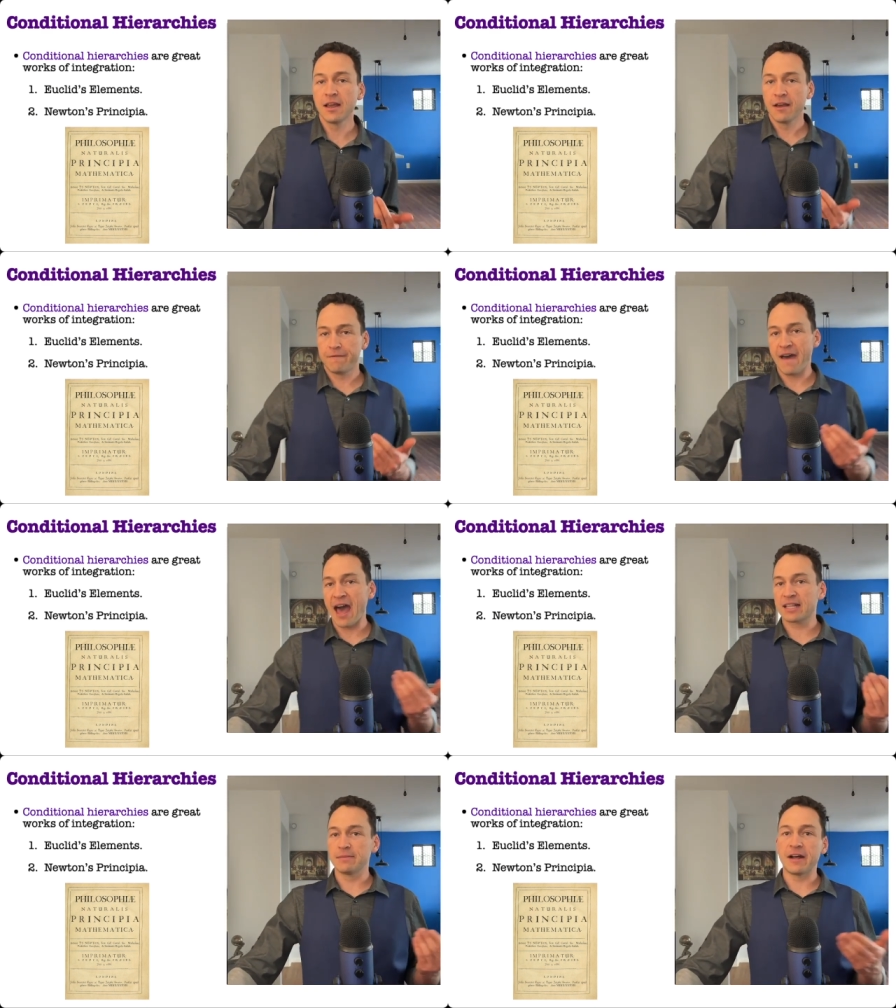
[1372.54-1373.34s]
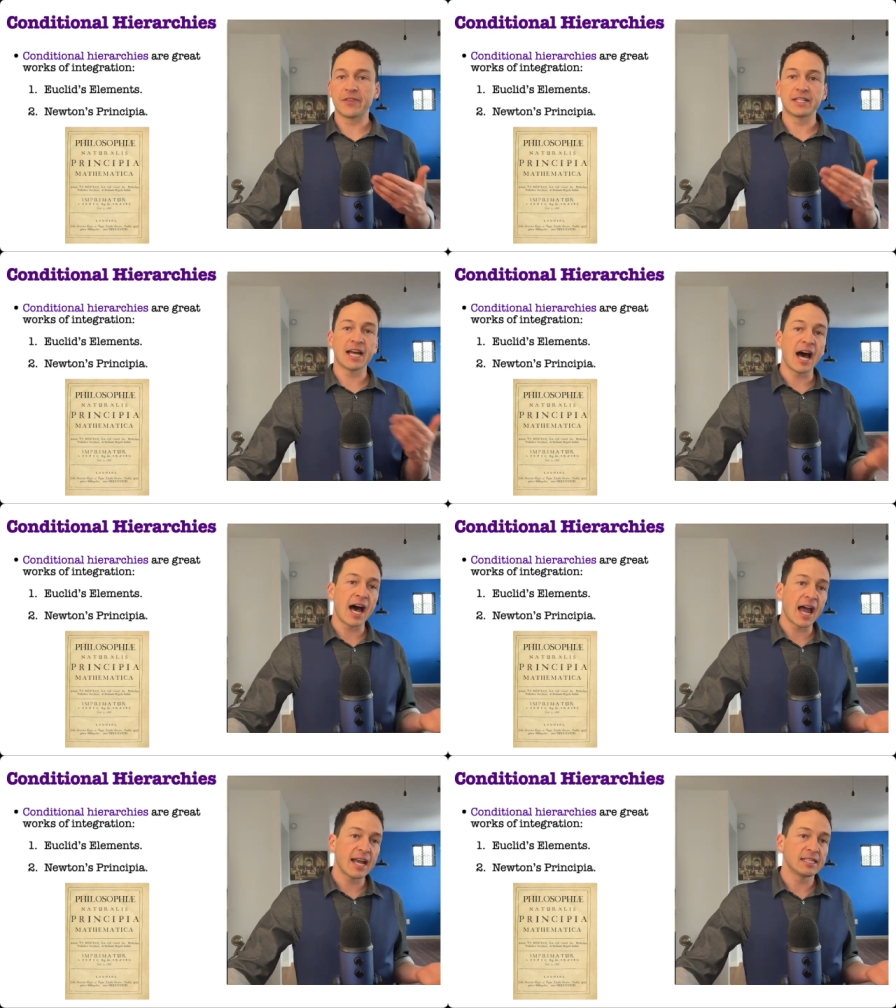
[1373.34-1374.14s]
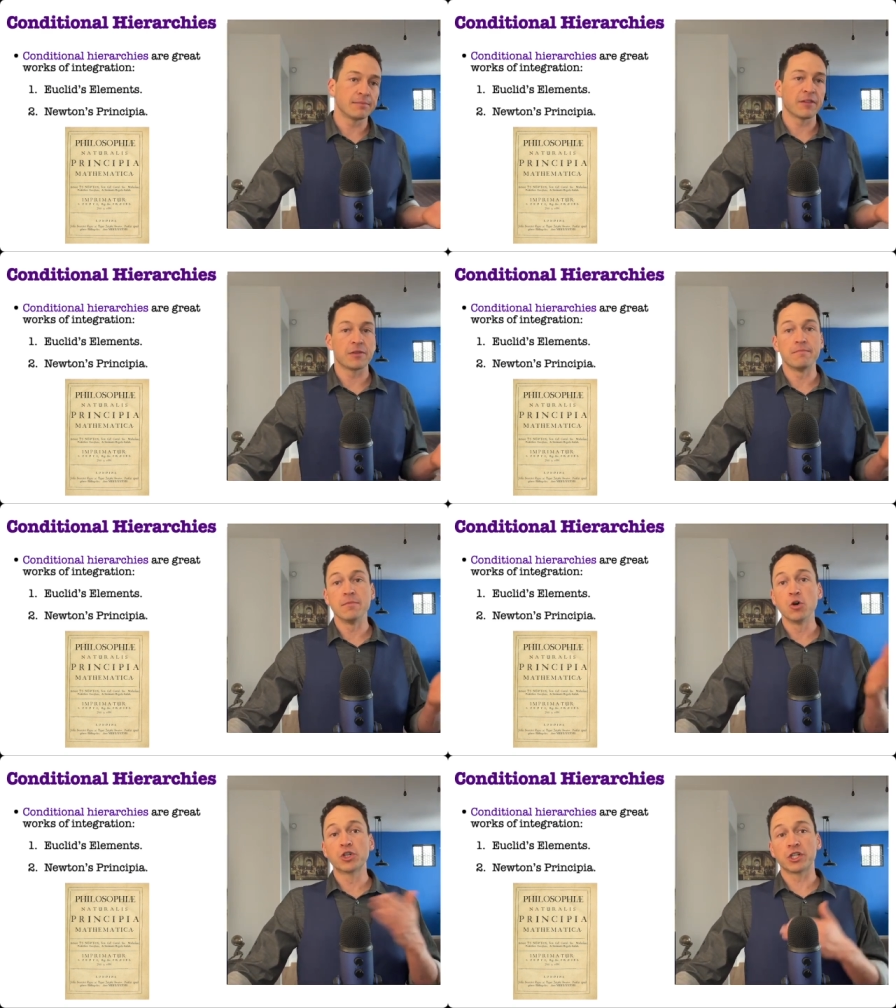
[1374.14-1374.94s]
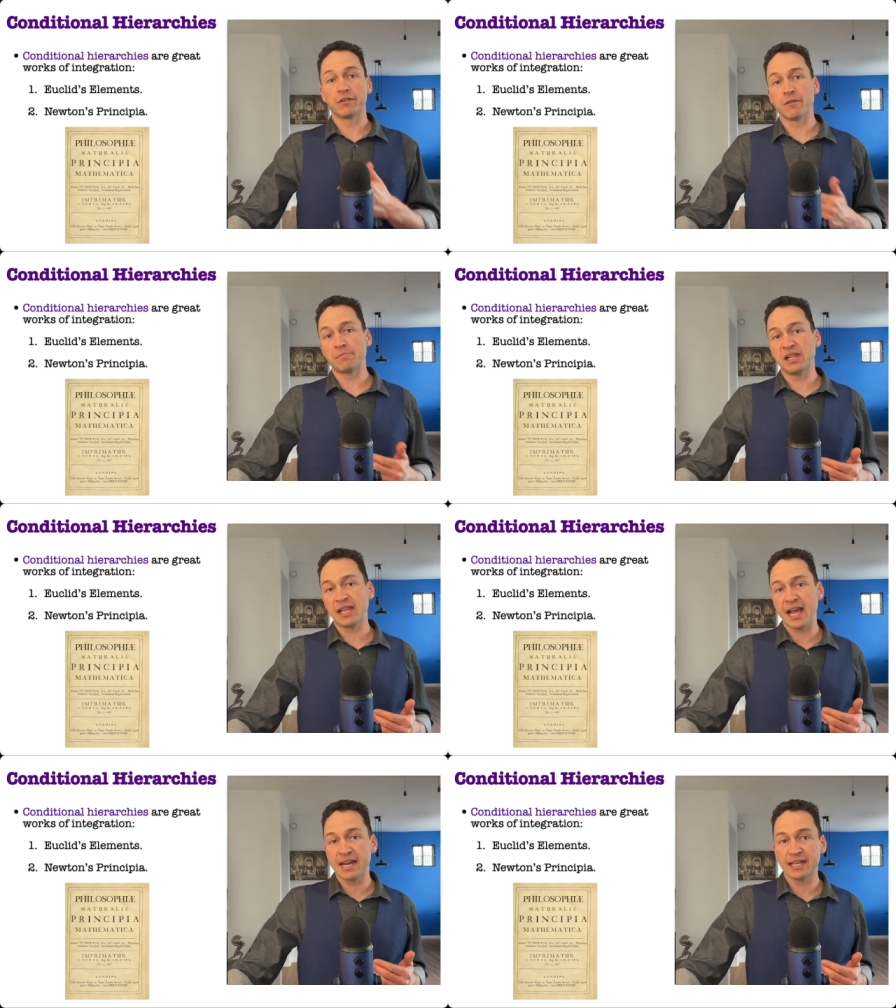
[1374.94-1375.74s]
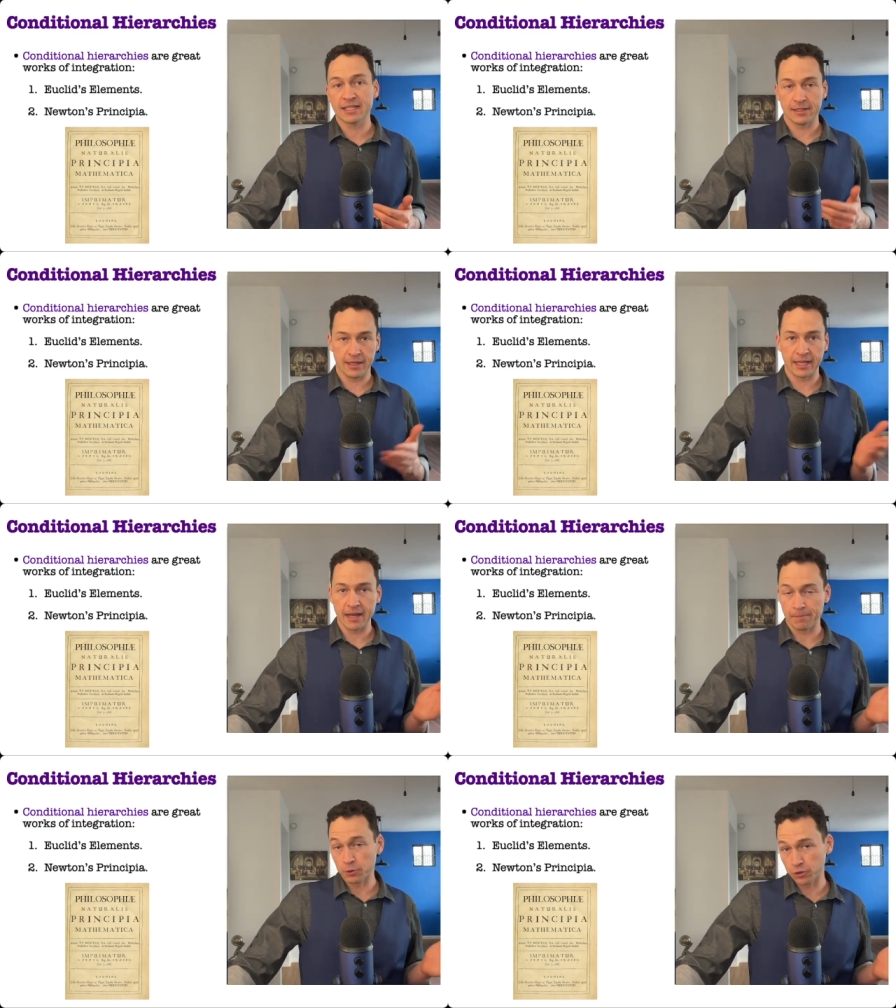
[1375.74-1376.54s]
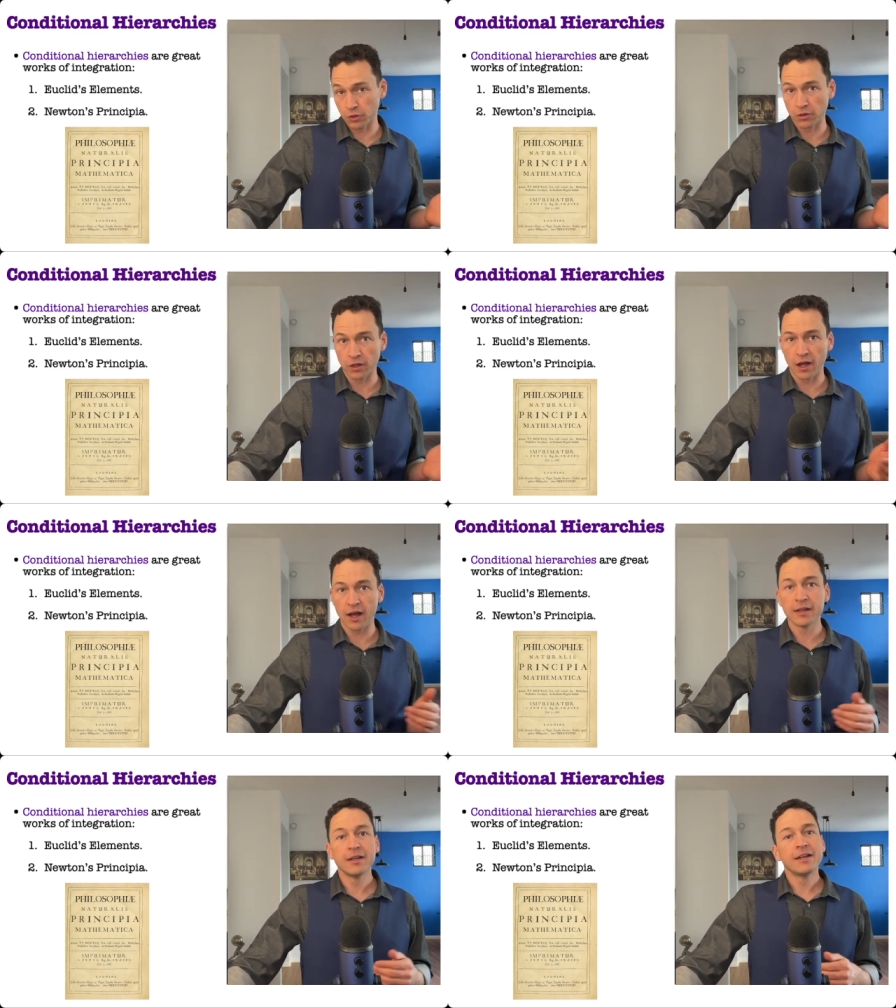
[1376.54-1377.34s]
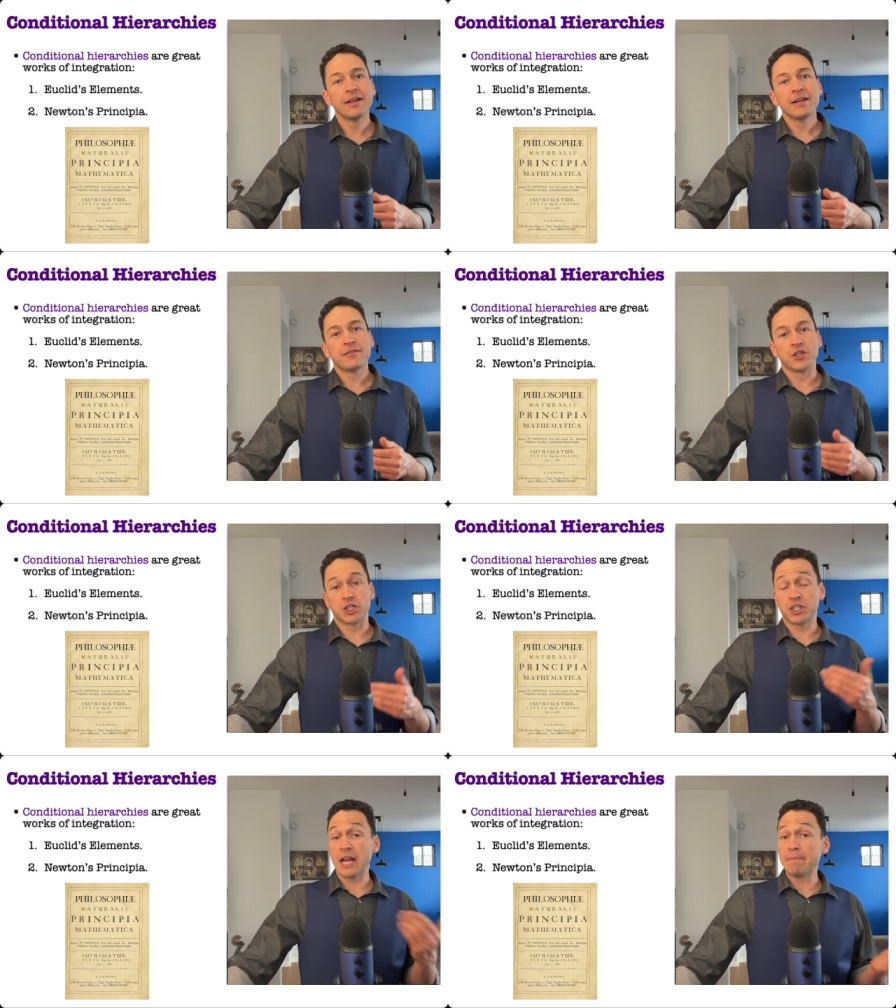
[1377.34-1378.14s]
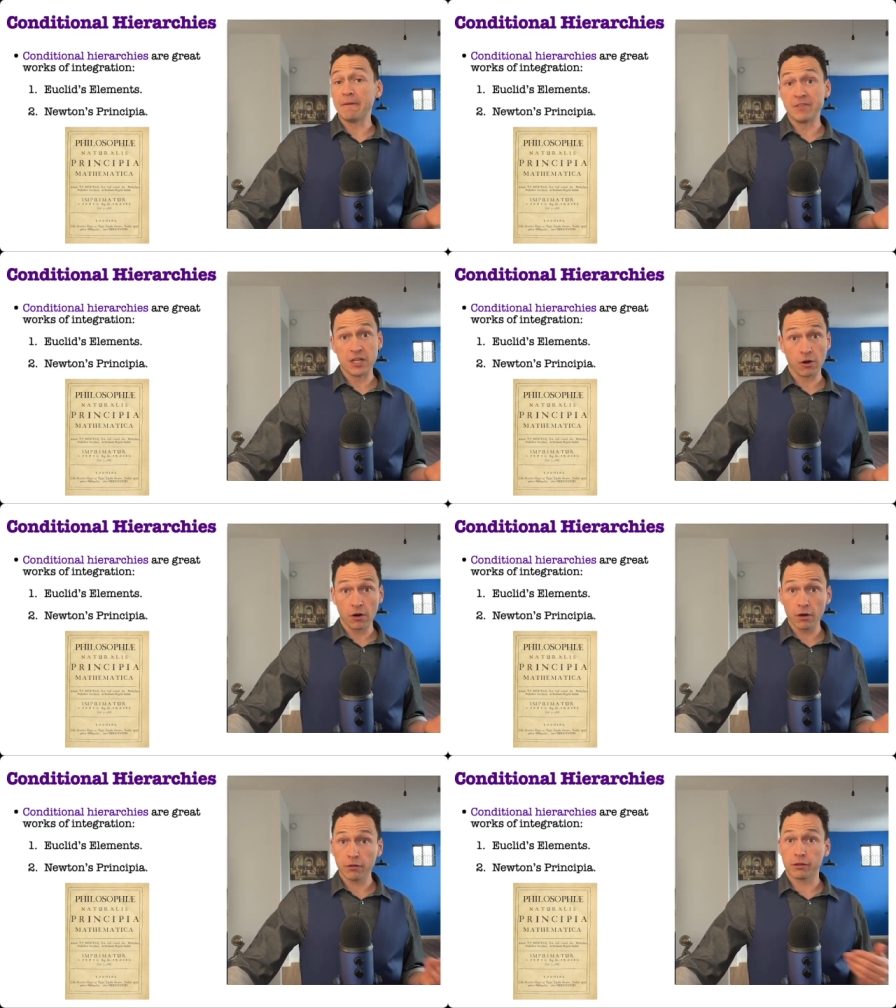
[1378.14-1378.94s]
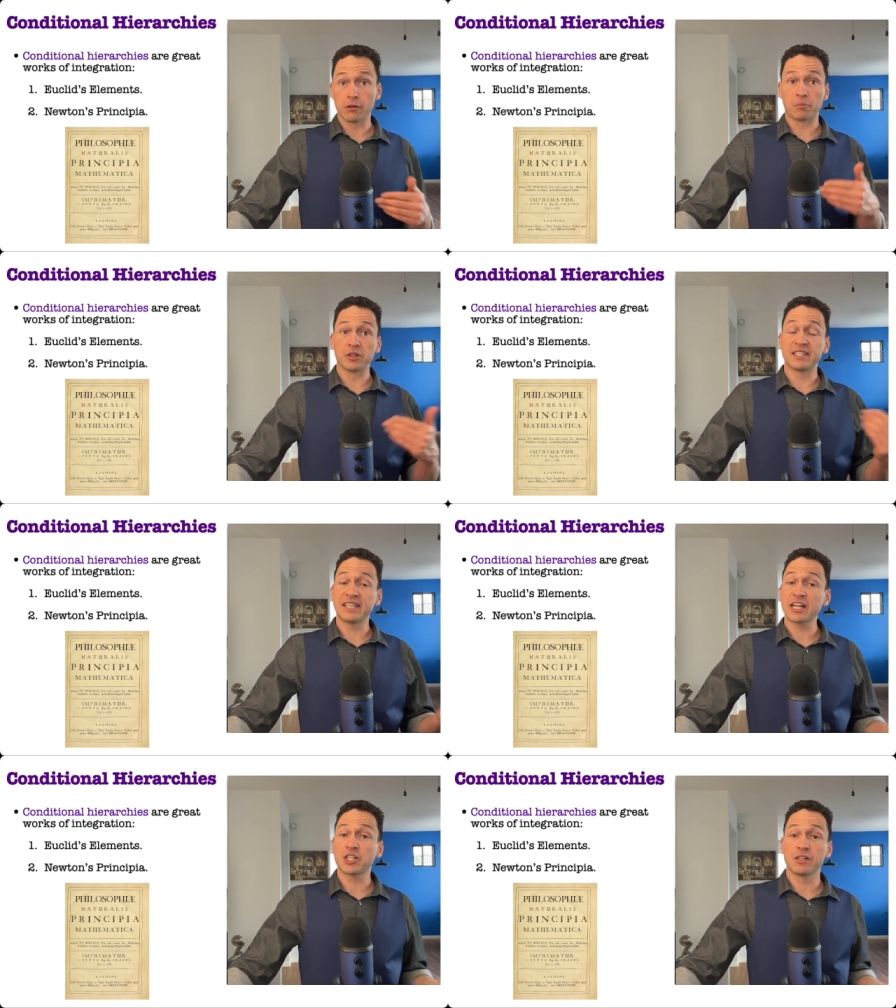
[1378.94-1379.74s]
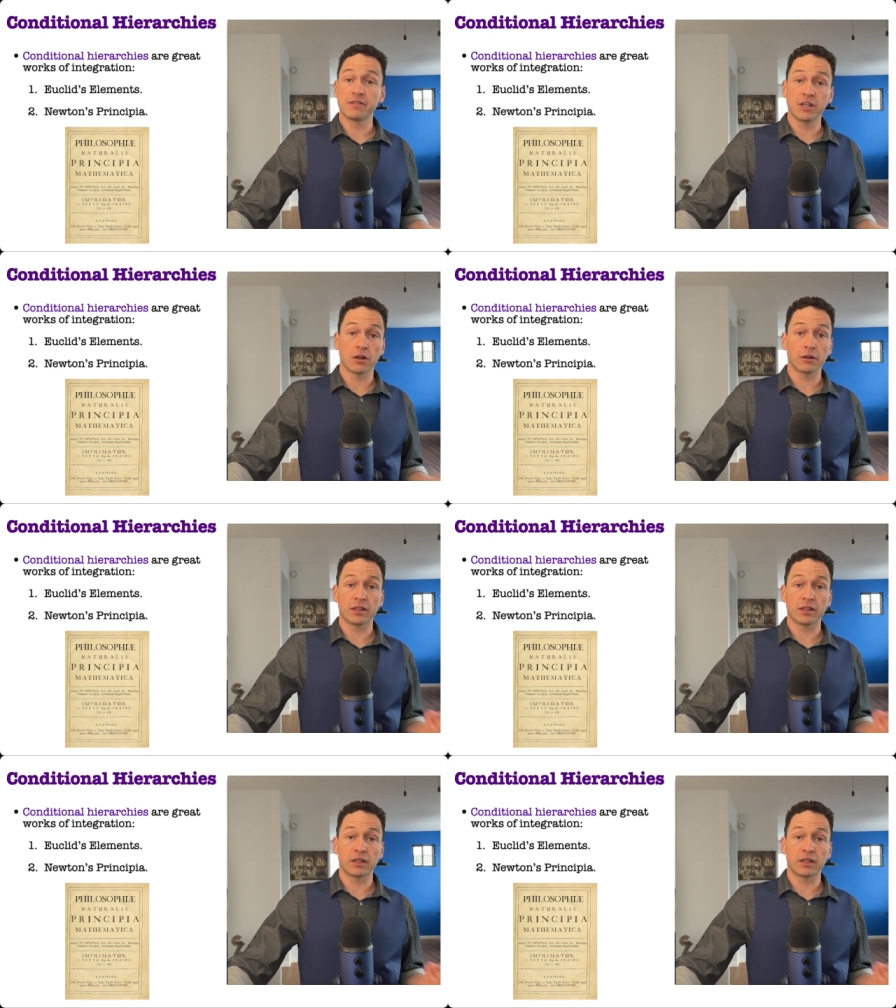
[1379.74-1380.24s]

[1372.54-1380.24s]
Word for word: facts about the tides, about the motion of the planets, like Kepler's third law, the shape of the earth, the precession of the earth.